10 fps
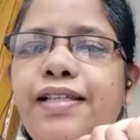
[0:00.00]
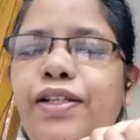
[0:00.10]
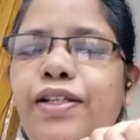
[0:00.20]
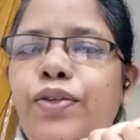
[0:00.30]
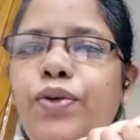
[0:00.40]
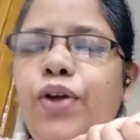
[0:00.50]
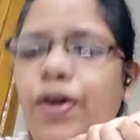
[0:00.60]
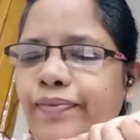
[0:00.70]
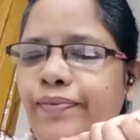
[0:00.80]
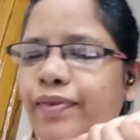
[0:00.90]
a new law?
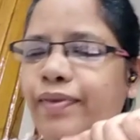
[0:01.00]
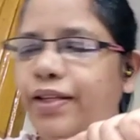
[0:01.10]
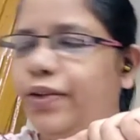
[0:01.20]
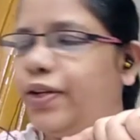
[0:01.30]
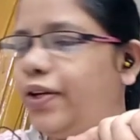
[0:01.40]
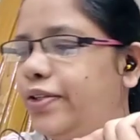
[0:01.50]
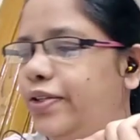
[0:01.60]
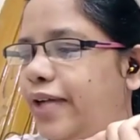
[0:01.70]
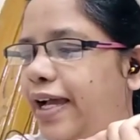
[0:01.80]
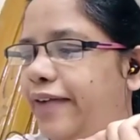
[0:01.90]
You can
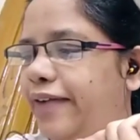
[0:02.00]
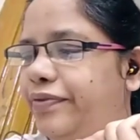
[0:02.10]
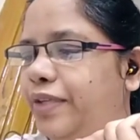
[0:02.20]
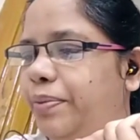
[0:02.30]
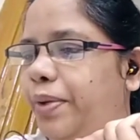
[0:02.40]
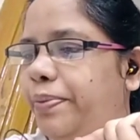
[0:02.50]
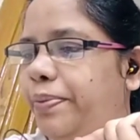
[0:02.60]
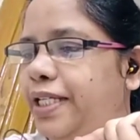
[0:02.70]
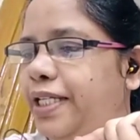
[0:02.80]
also have the property.